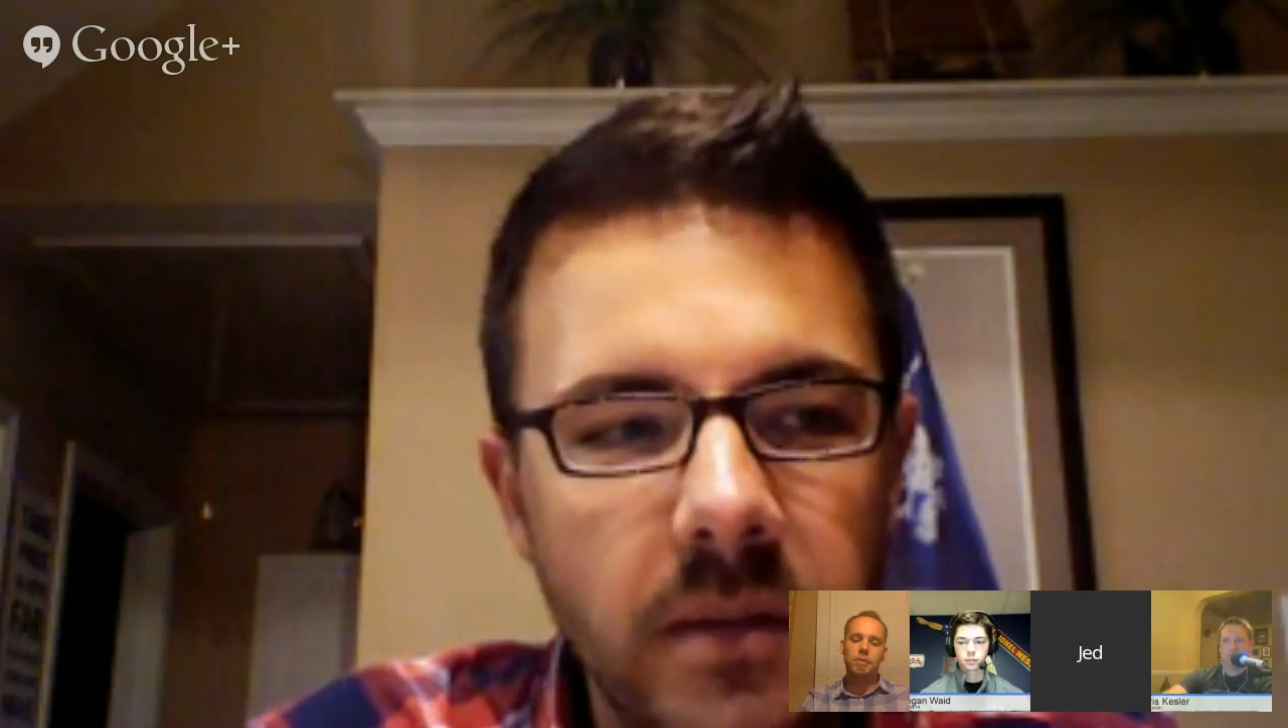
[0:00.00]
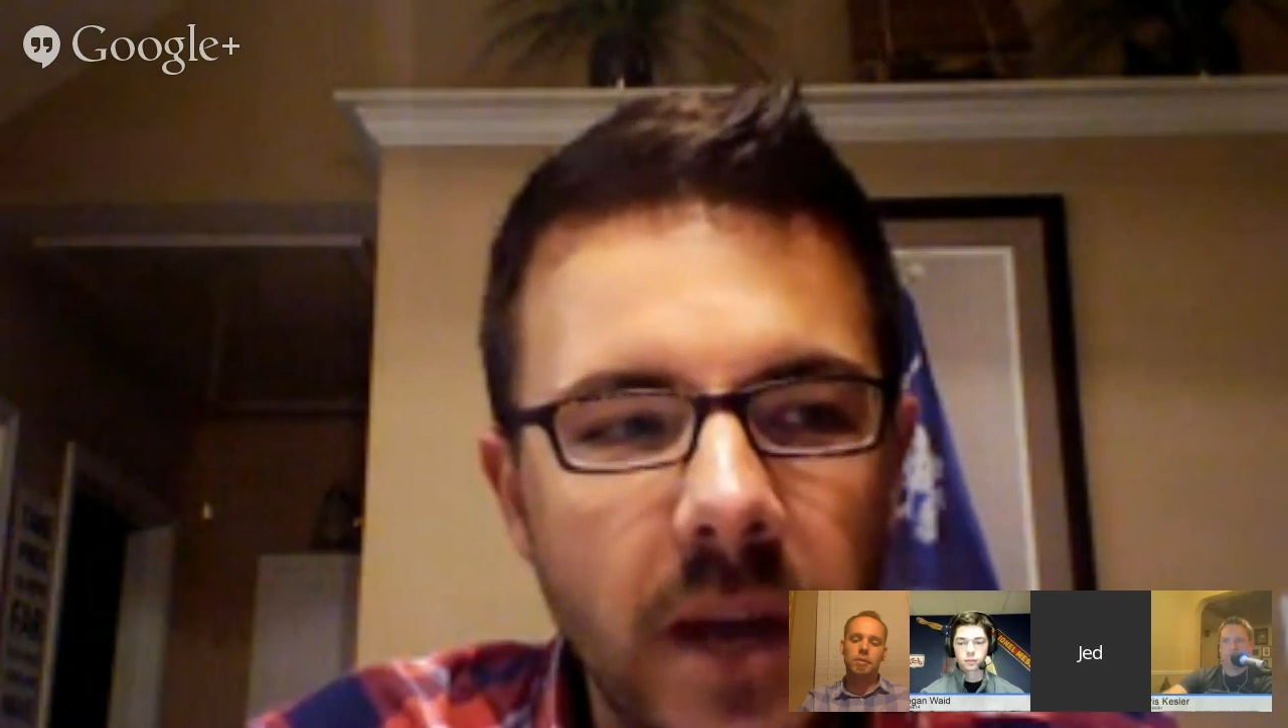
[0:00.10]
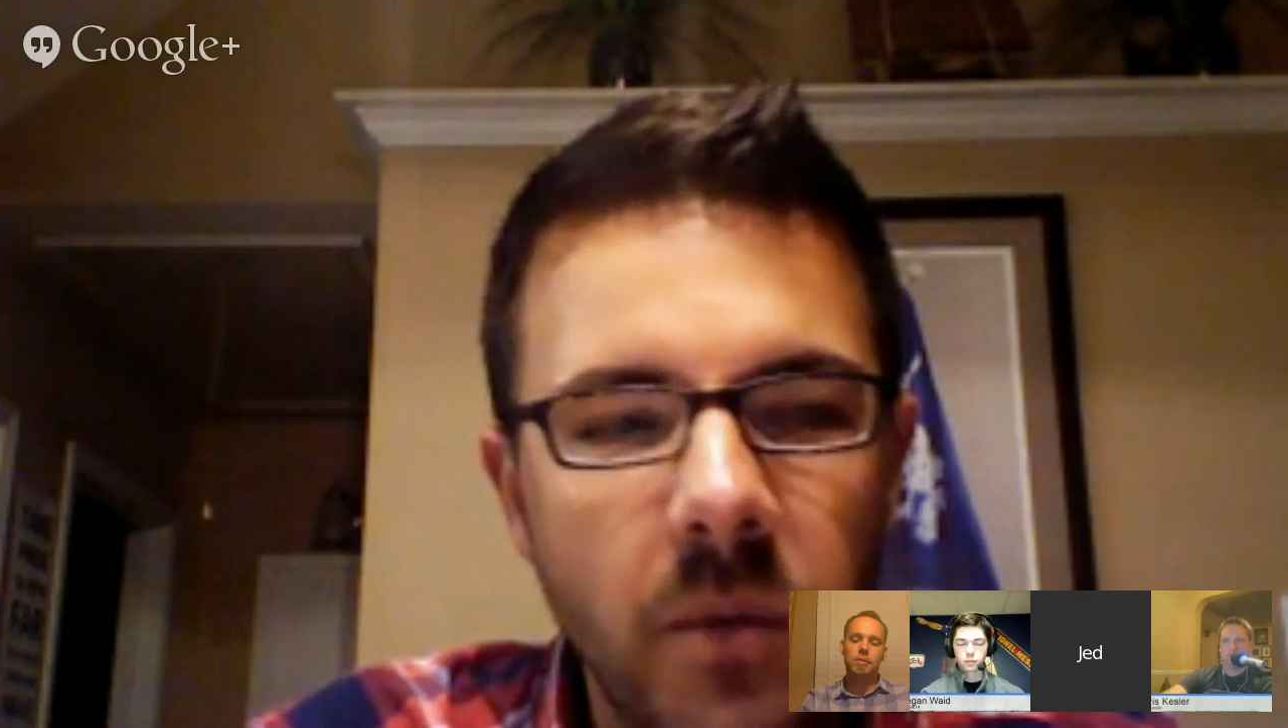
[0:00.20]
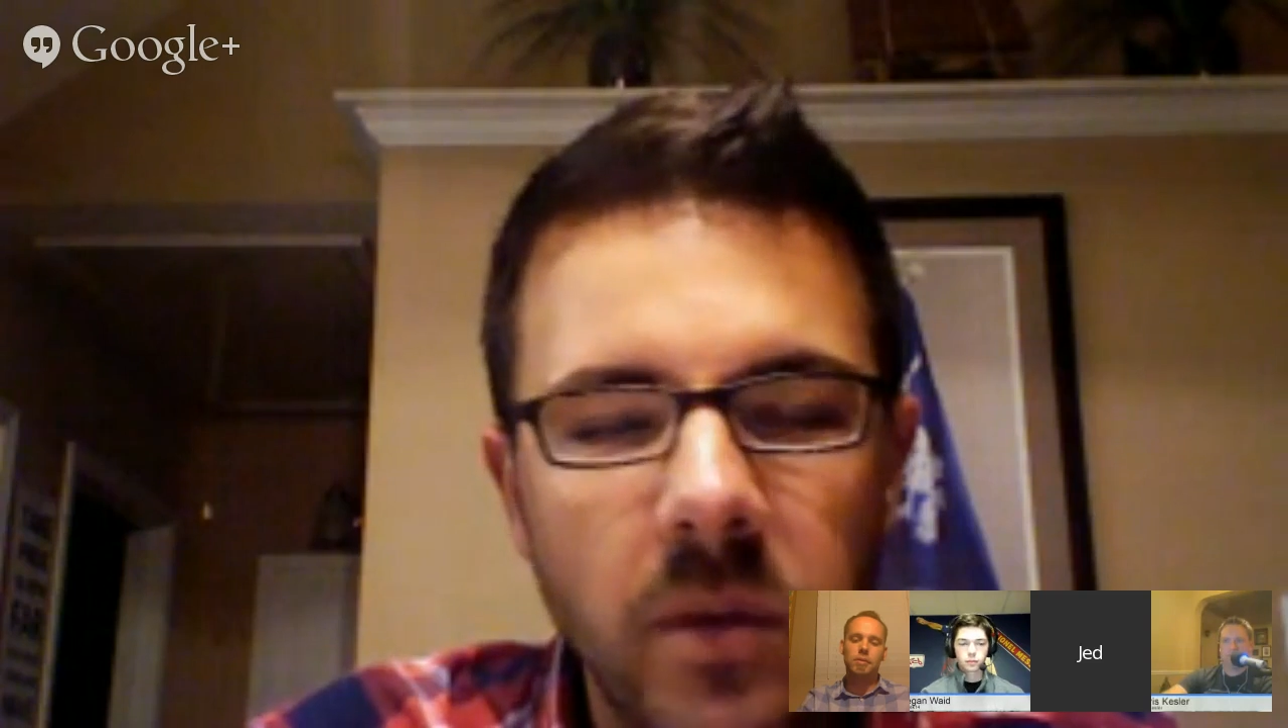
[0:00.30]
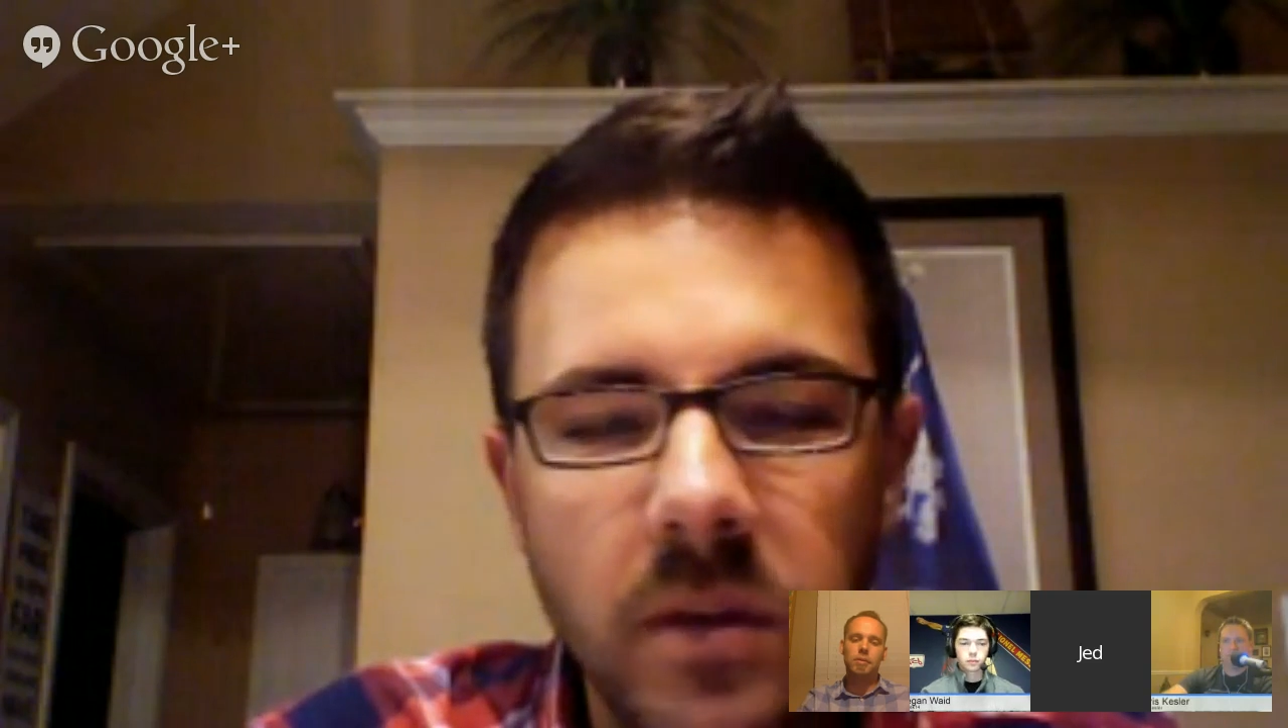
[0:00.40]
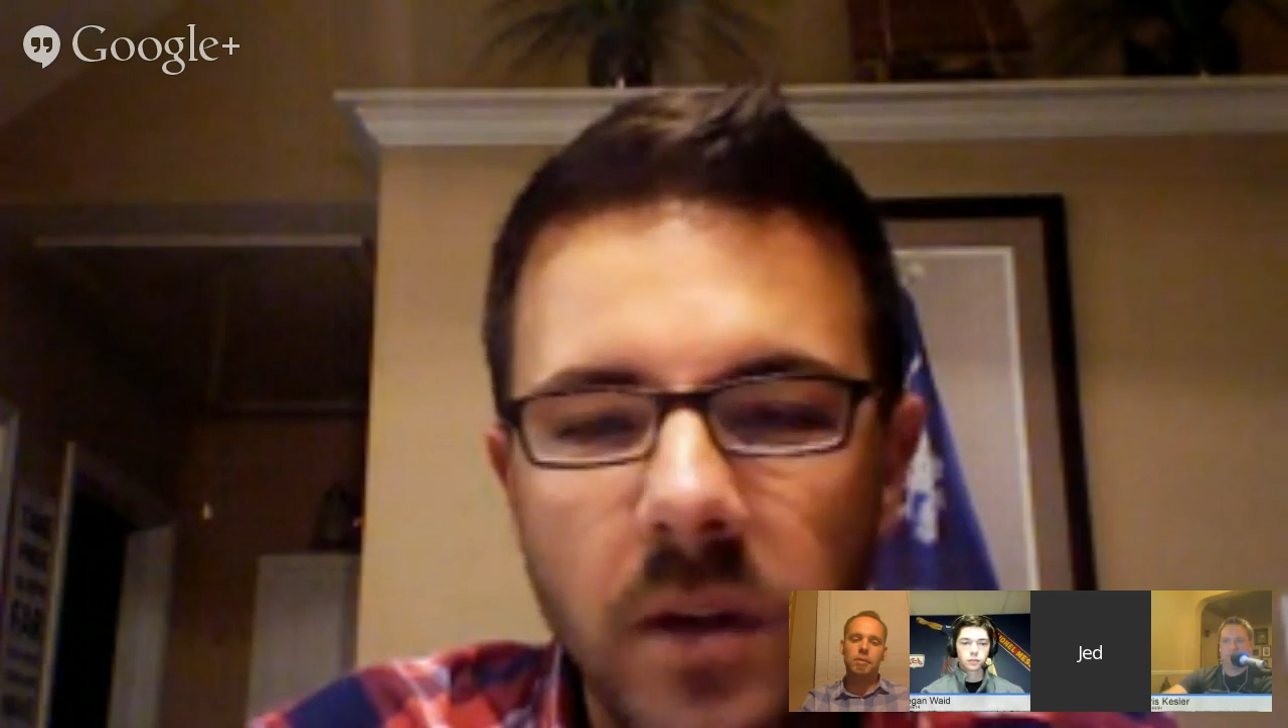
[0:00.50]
that would